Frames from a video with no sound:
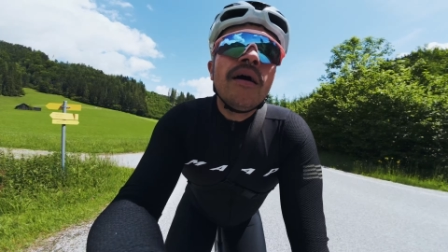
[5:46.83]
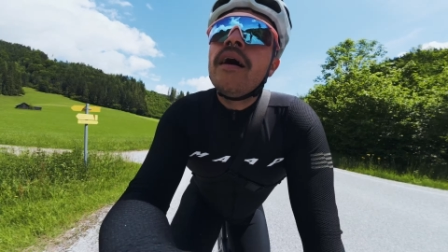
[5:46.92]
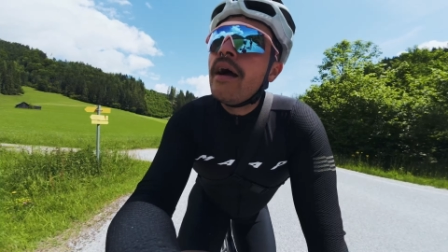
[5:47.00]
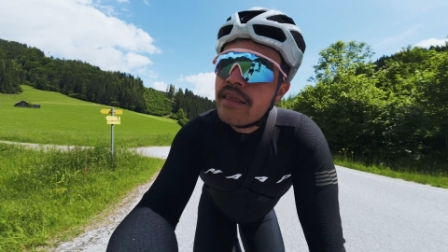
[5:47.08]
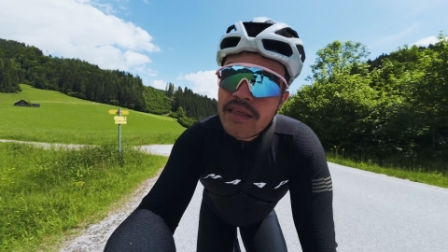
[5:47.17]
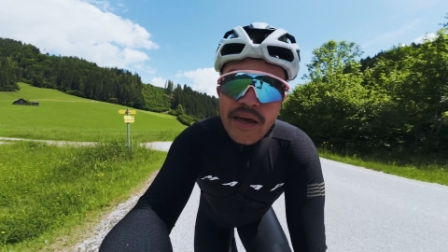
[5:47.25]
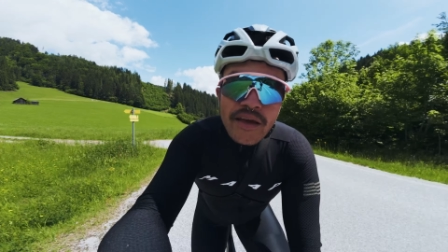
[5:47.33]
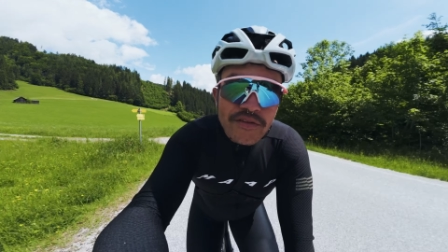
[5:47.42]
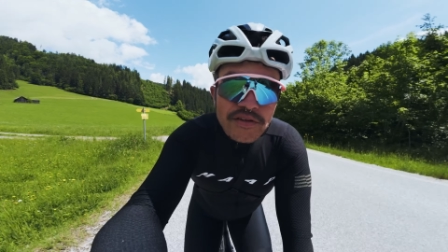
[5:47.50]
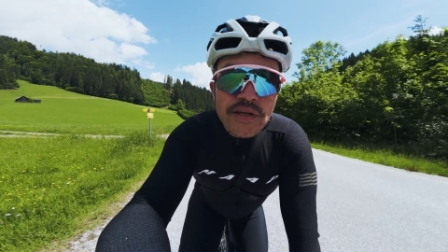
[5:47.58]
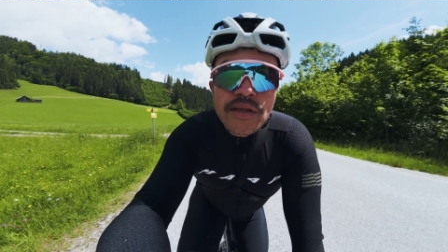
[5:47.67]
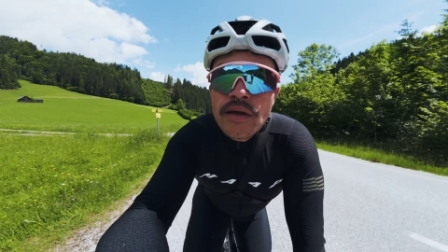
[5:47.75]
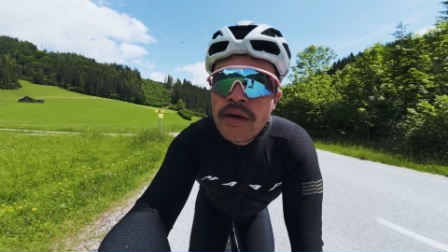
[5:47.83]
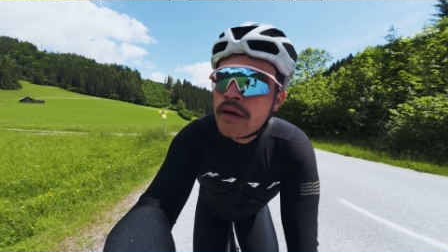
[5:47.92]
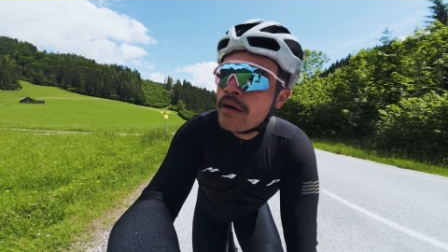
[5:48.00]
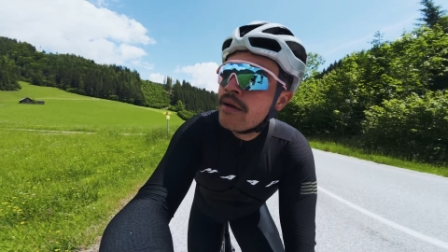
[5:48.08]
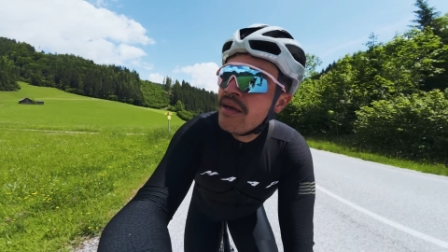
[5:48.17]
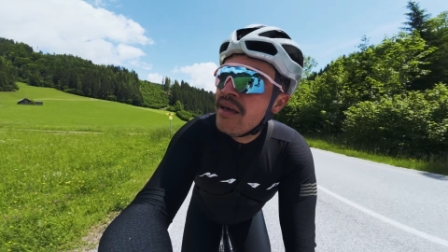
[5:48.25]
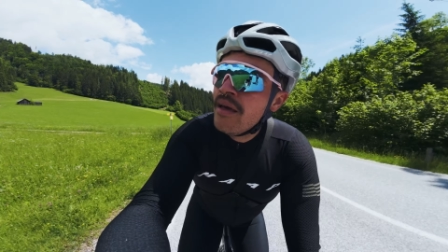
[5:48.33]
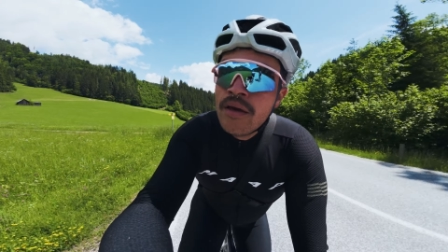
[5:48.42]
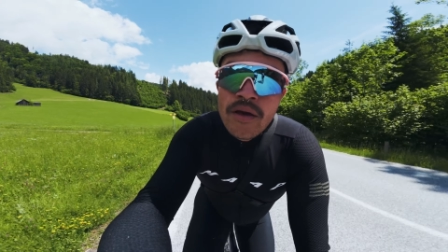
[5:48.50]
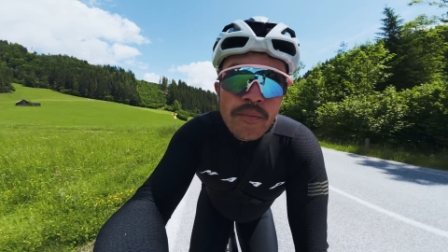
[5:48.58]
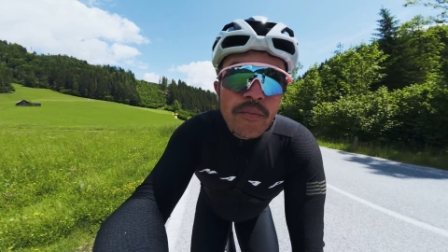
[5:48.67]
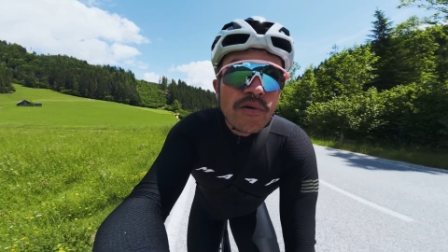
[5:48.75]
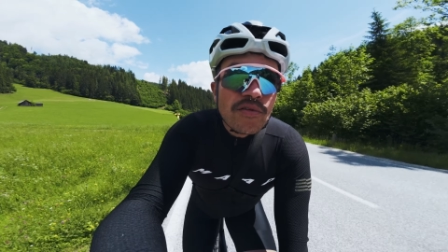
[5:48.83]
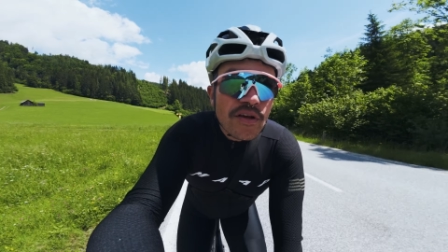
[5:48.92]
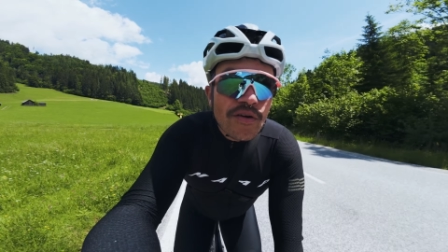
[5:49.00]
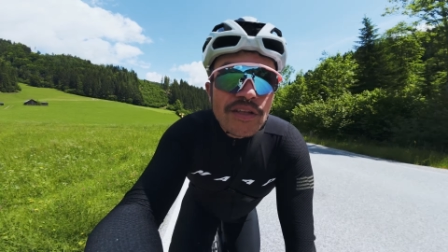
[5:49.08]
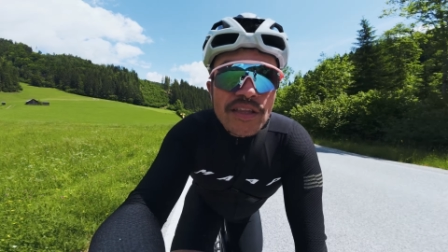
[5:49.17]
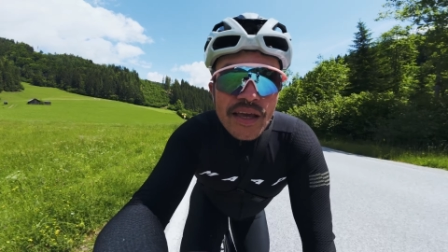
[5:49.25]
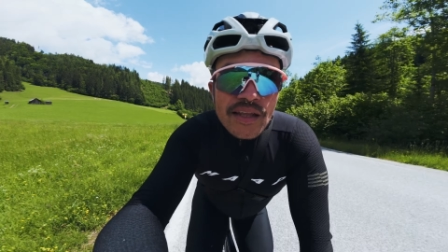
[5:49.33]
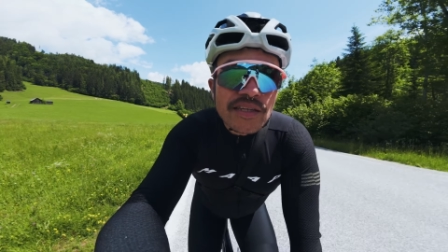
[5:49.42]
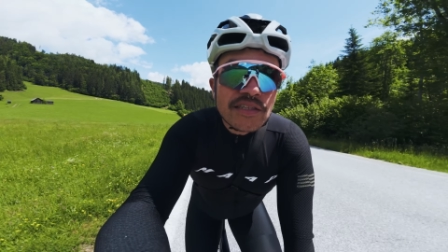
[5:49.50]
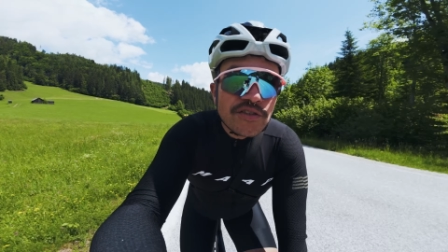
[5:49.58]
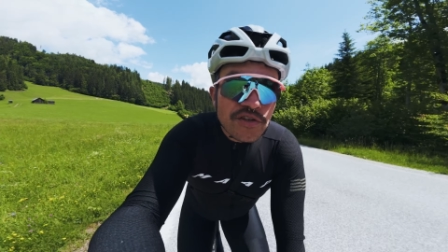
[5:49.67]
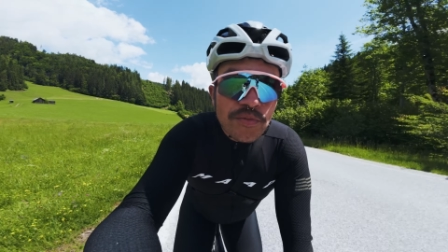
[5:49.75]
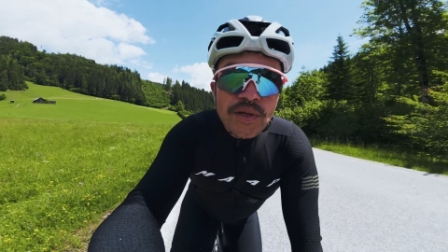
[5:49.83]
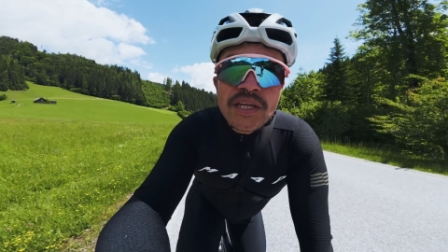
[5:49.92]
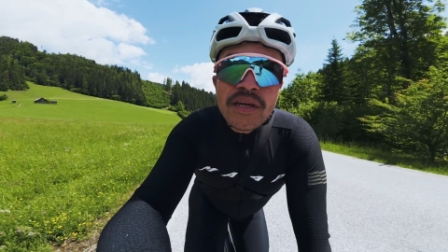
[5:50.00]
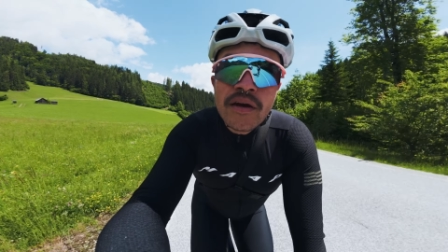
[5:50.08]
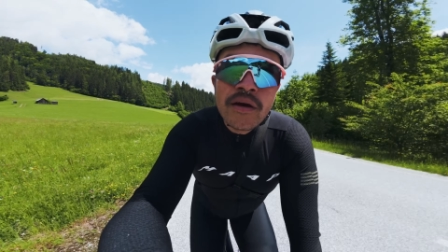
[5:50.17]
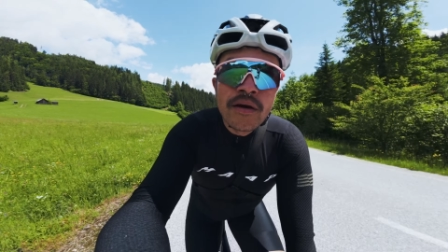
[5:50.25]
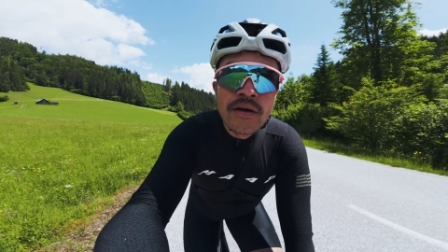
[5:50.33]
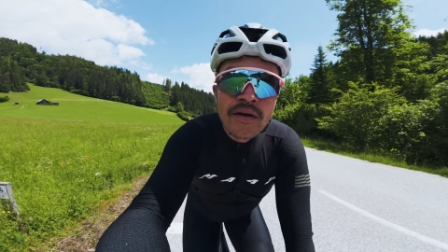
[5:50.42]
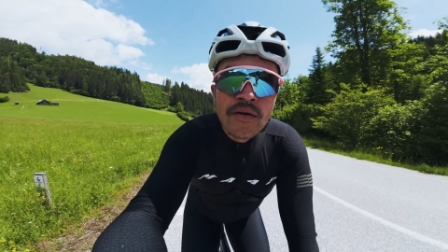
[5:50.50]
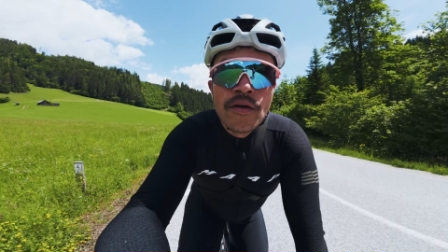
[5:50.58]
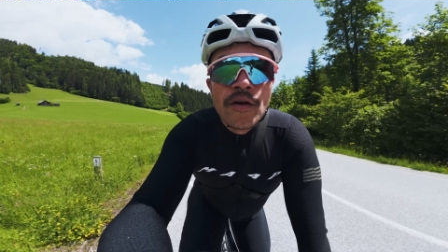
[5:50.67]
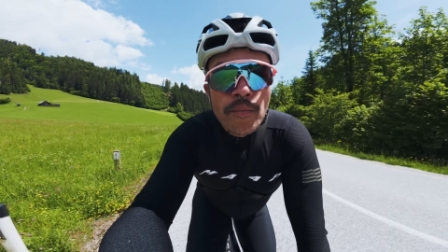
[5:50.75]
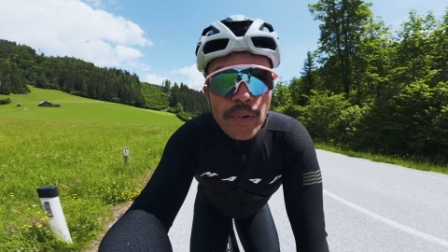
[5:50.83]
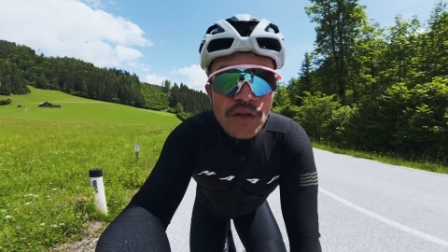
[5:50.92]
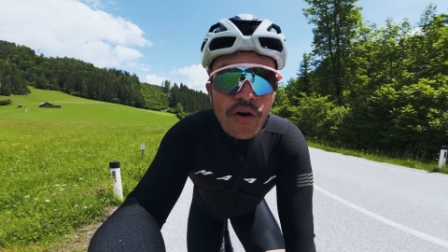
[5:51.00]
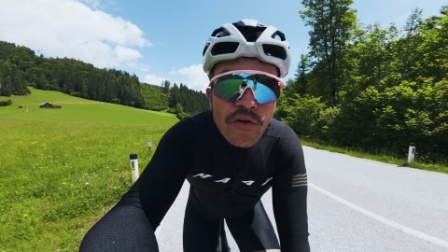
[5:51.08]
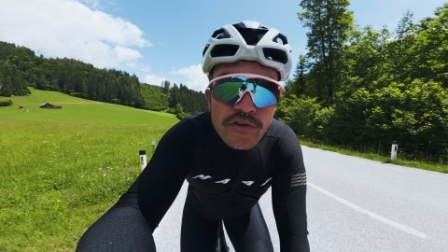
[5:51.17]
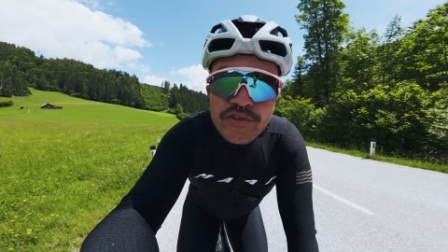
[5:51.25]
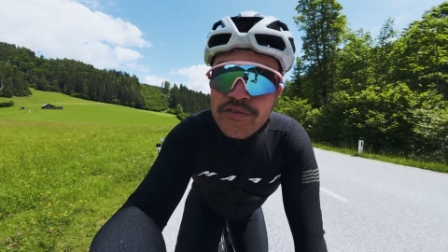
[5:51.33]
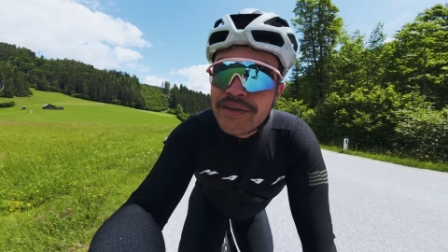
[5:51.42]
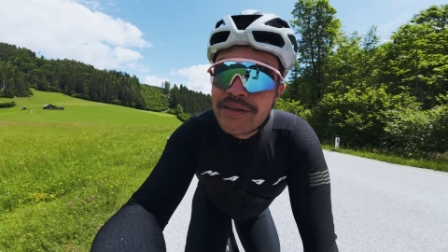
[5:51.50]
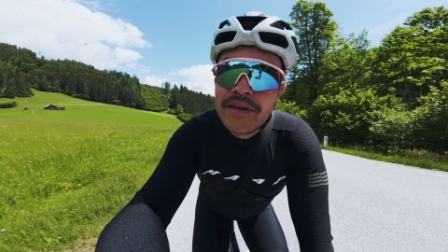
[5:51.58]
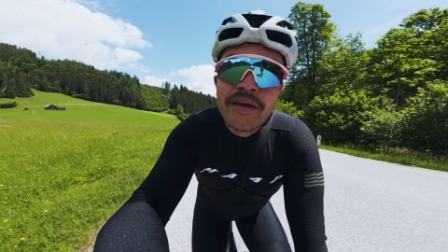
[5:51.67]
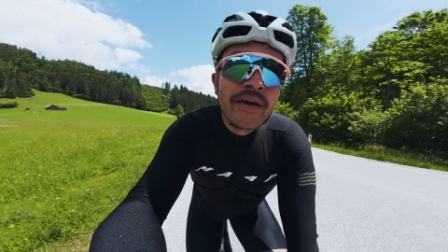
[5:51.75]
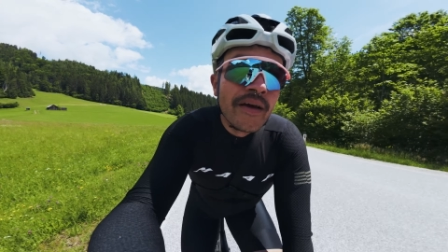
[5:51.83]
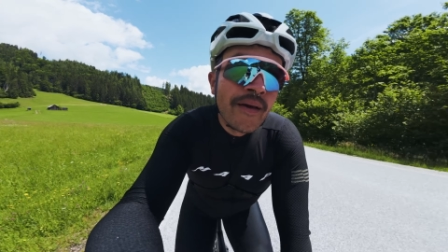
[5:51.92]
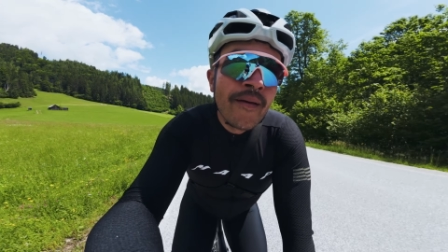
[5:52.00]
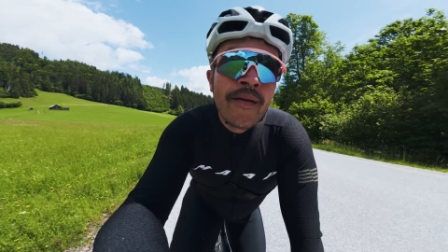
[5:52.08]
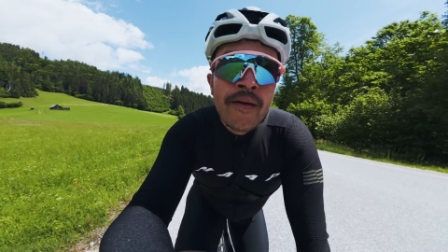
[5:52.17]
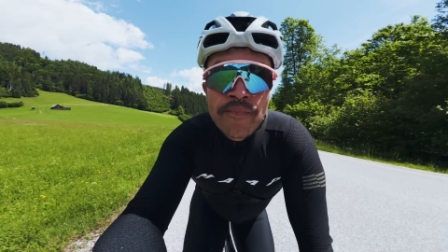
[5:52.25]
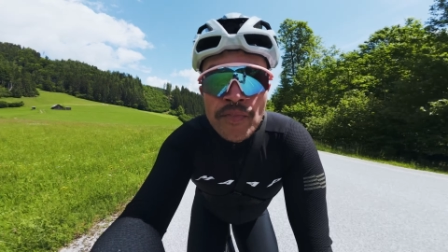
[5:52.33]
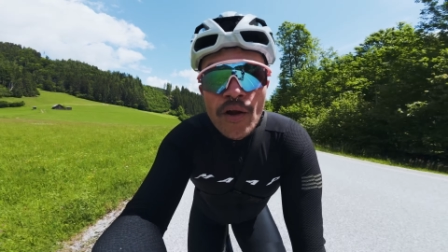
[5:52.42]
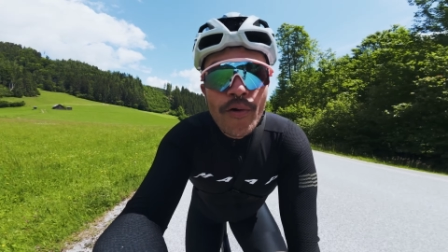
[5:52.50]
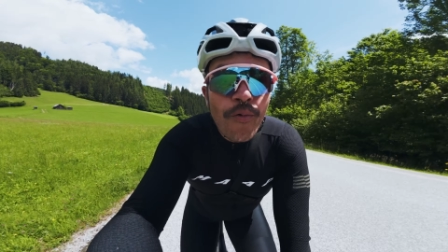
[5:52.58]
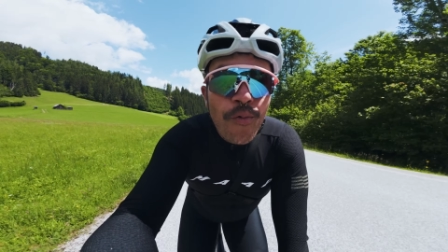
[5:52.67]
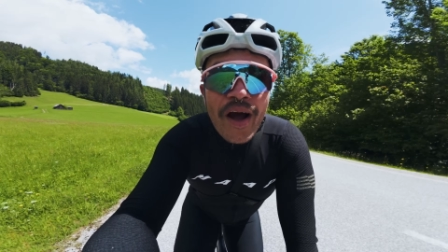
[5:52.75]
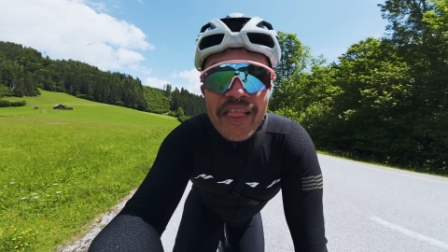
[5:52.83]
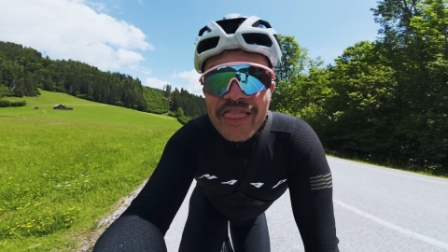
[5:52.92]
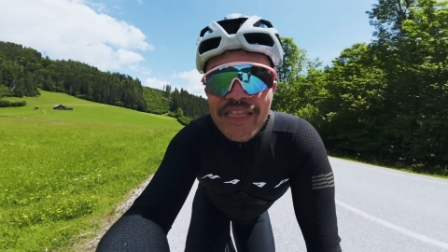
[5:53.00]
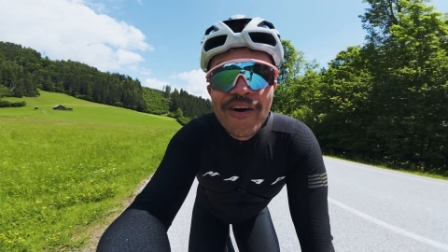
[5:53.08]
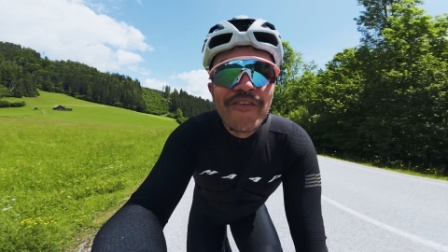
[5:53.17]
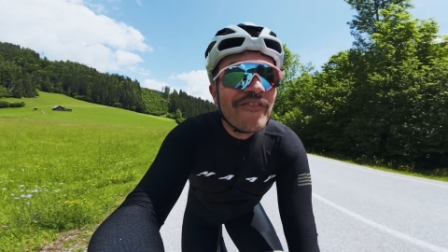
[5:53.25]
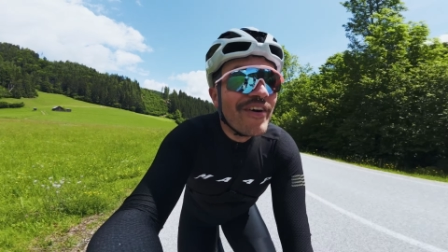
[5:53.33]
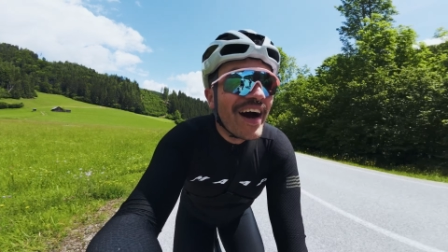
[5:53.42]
I think I understand mostly all the dialects in Germany but Austrian what the